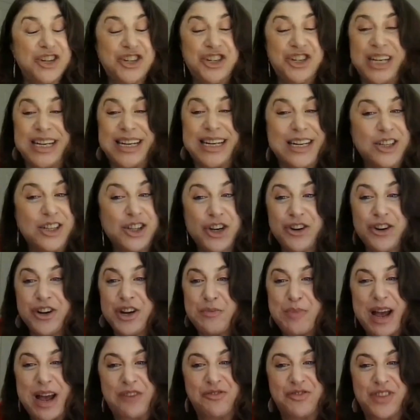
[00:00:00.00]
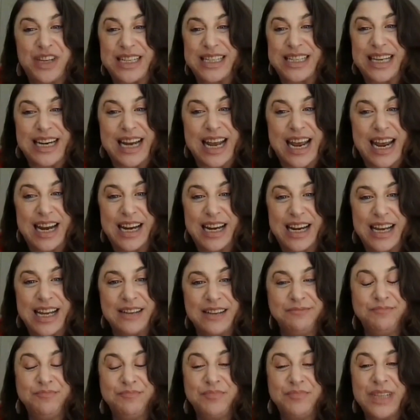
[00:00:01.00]
She didn't learn about this in
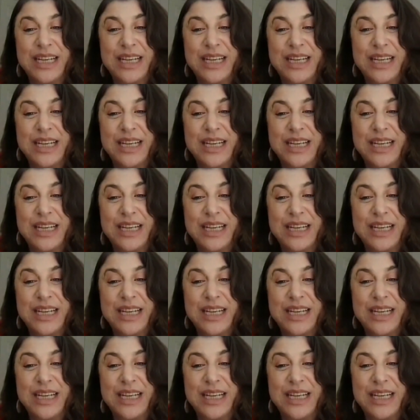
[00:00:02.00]
Haiti.